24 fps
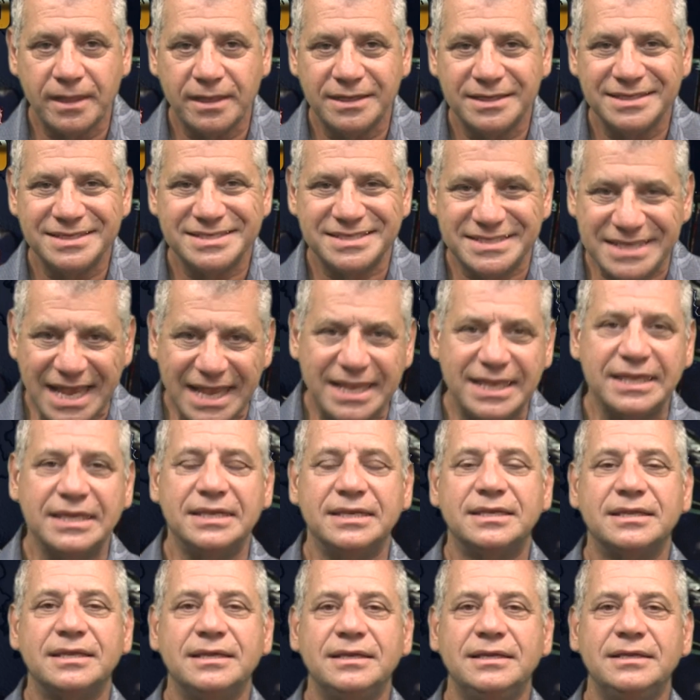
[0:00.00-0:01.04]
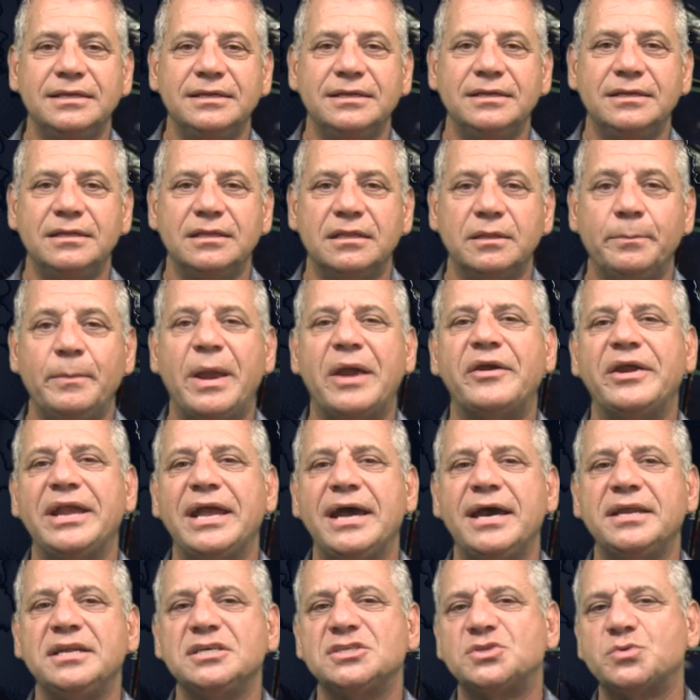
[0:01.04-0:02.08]
Second,
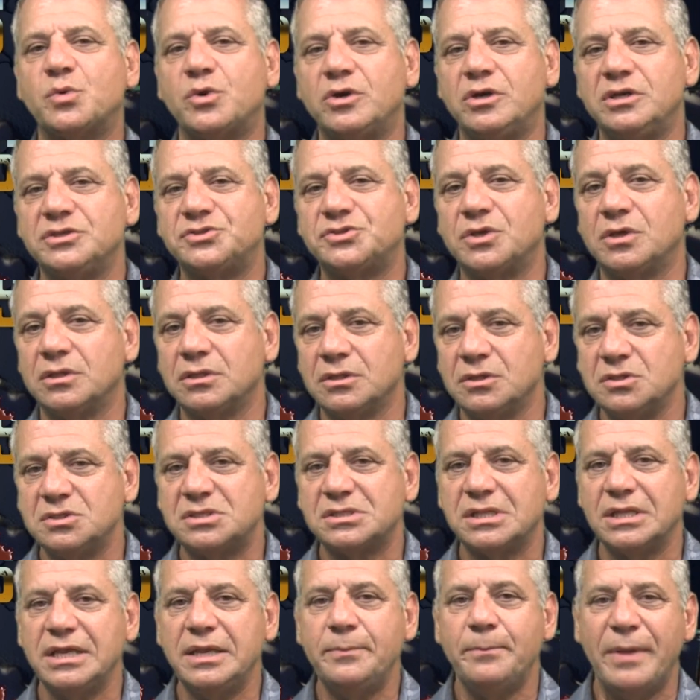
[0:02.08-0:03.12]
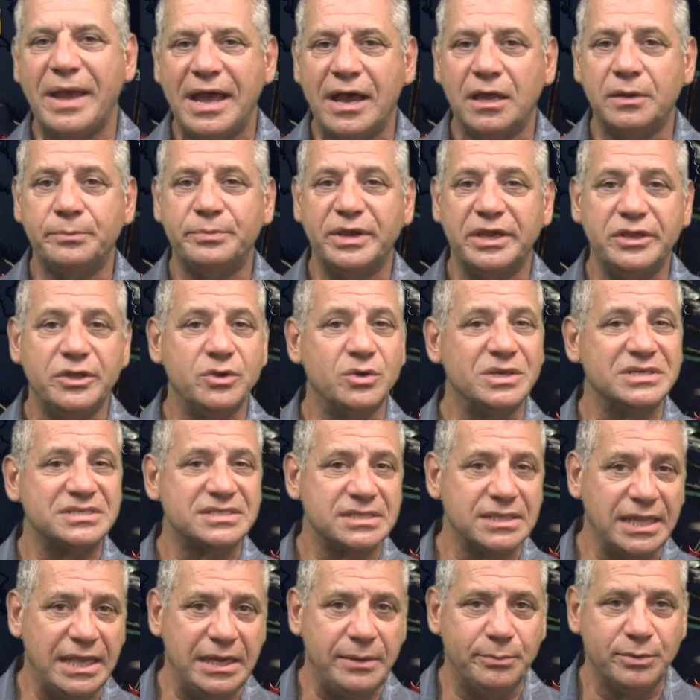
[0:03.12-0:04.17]
Marianas were also loosely bound by U.S.
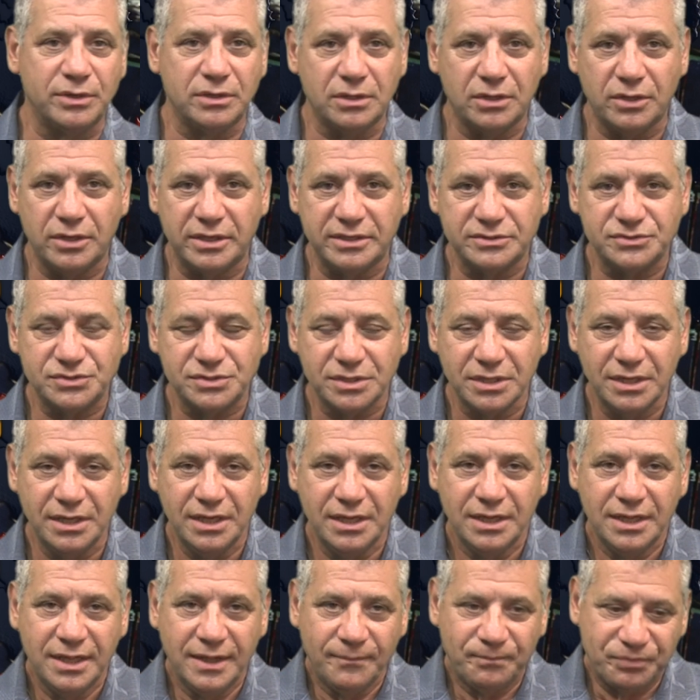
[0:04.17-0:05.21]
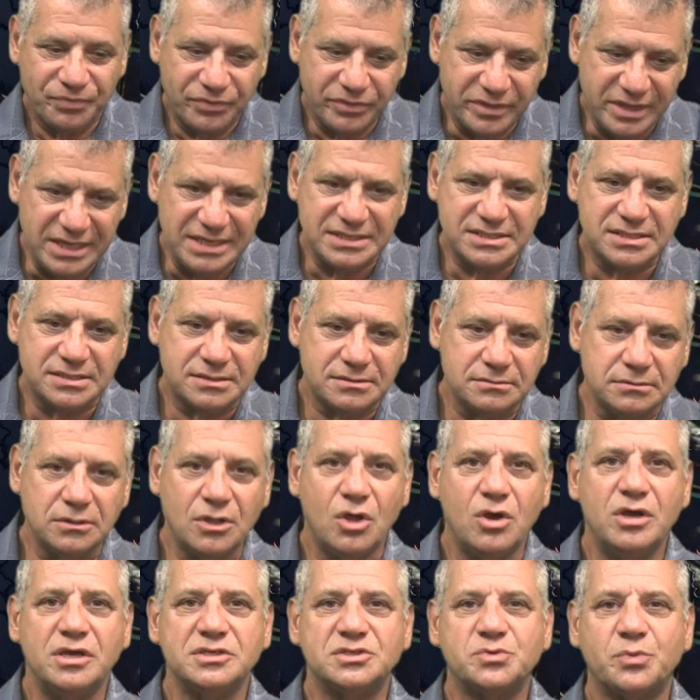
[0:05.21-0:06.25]
labor laws. These
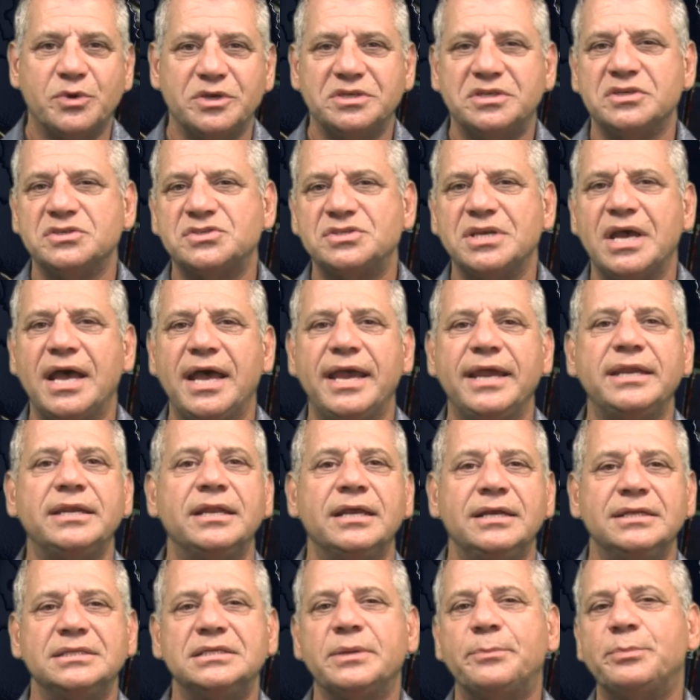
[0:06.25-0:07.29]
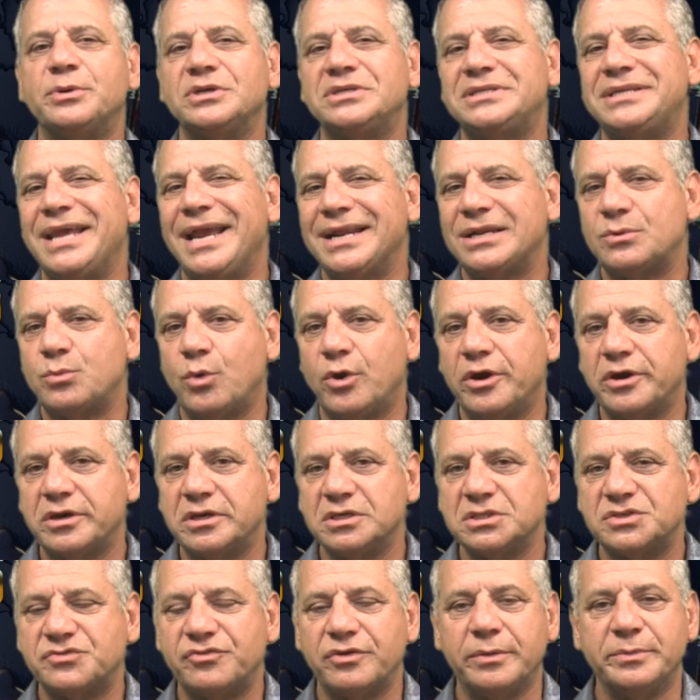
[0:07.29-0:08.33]
laws were designed to protect
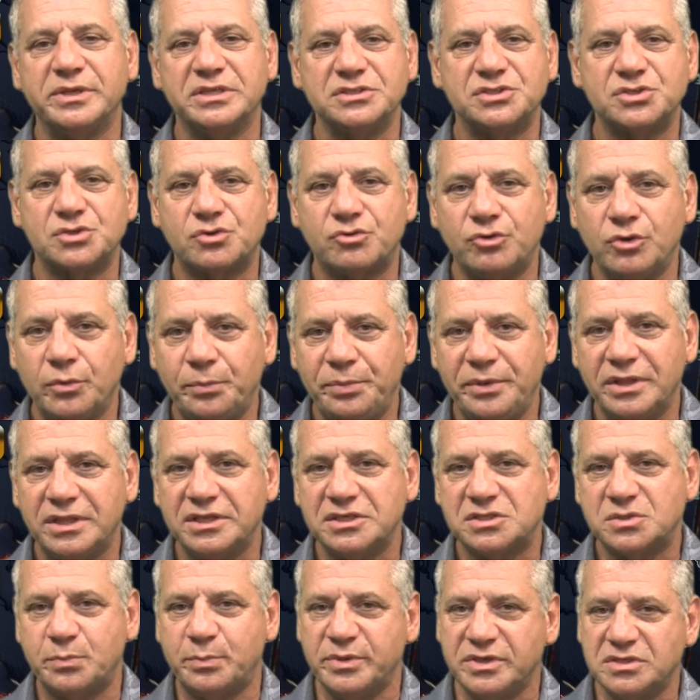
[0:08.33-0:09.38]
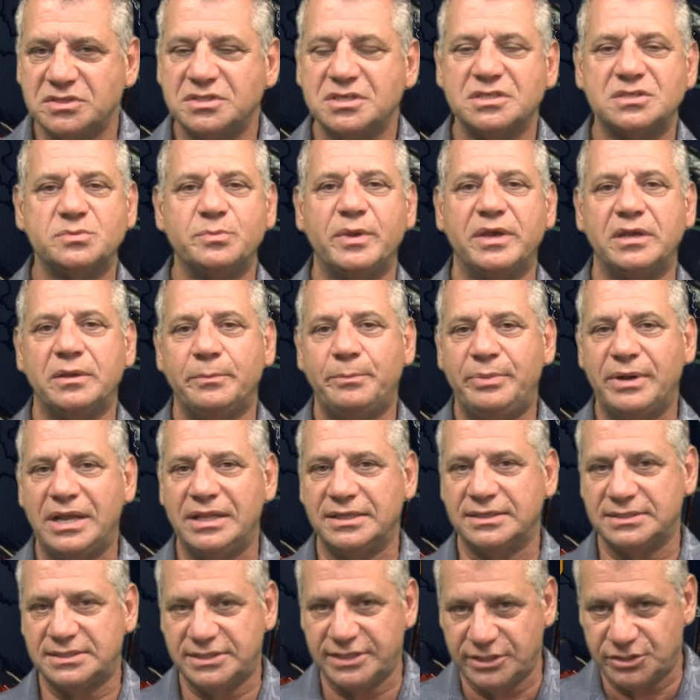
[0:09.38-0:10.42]
workers from unscrupulous businessmen and
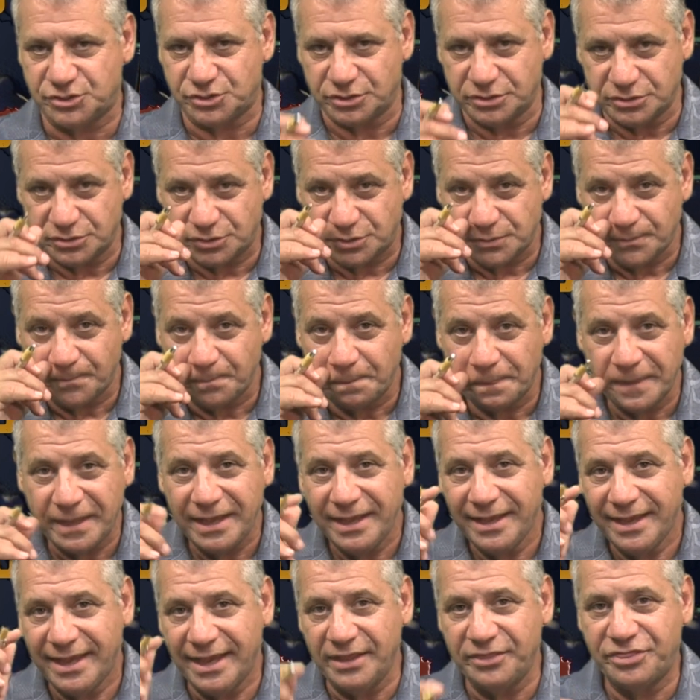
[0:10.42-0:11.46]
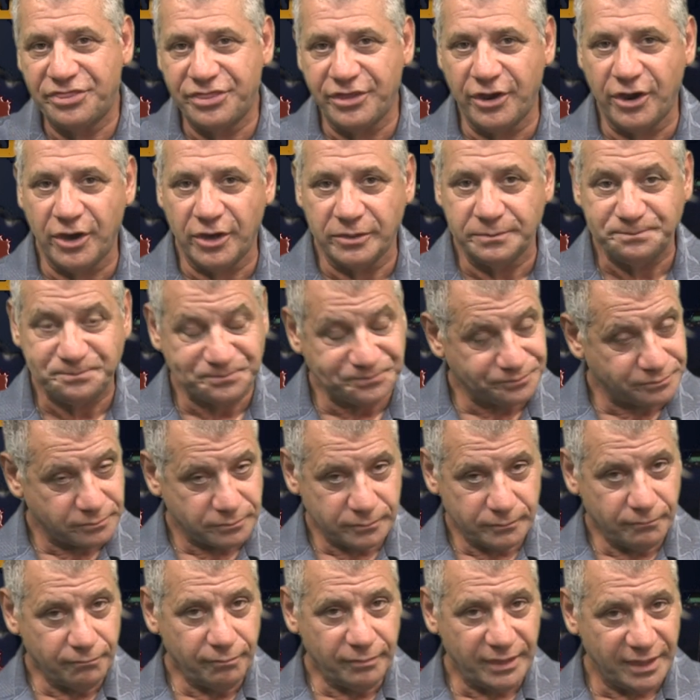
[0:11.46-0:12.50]
politicians. And third,
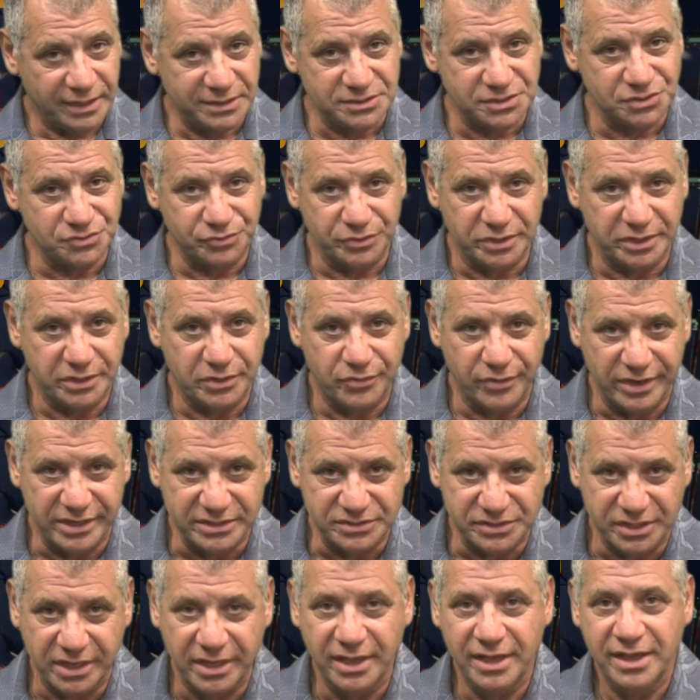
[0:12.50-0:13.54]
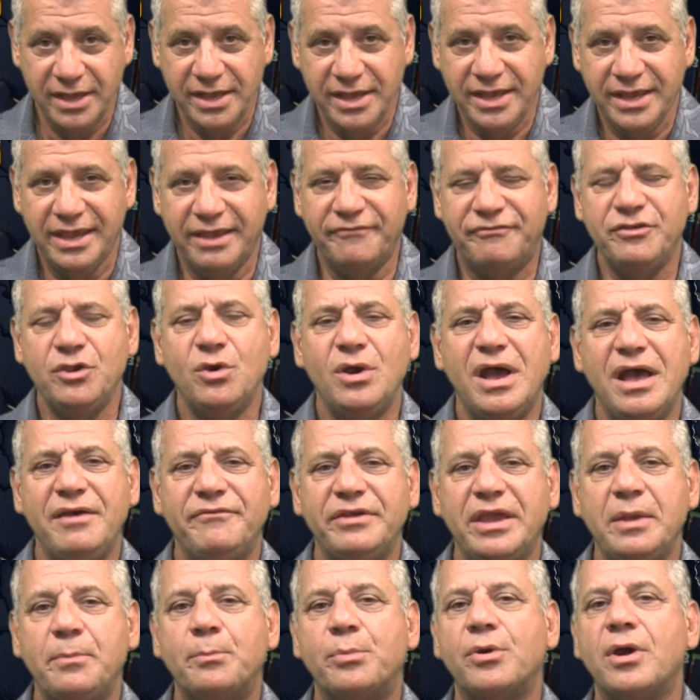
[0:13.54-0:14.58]
this is really crazy, if you have
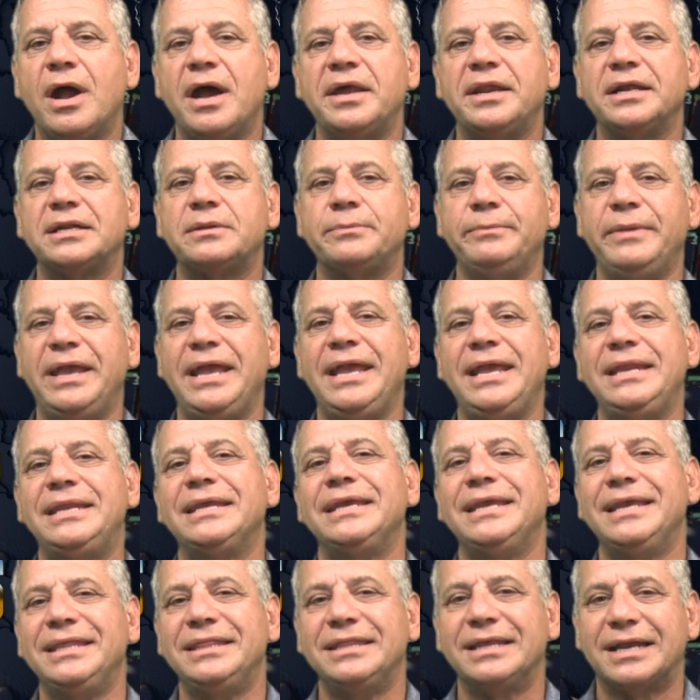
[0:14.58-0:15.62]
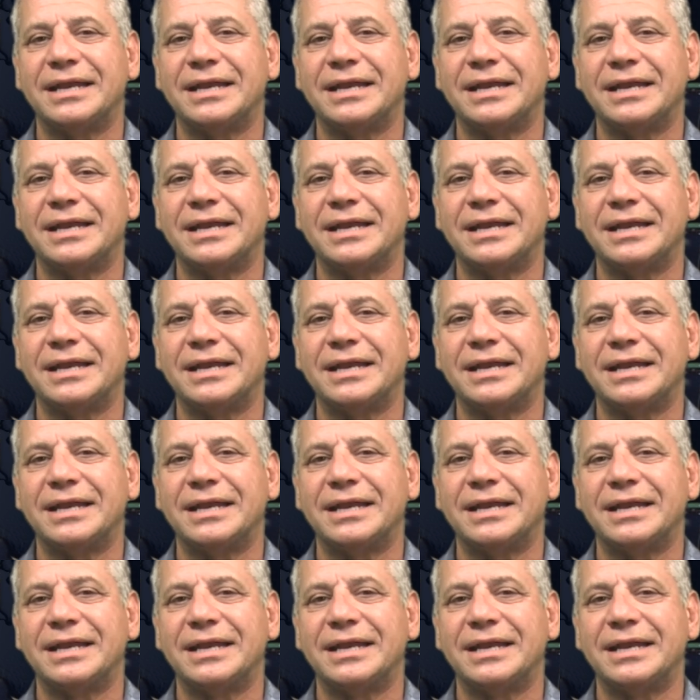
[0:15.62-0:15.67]
a product made in the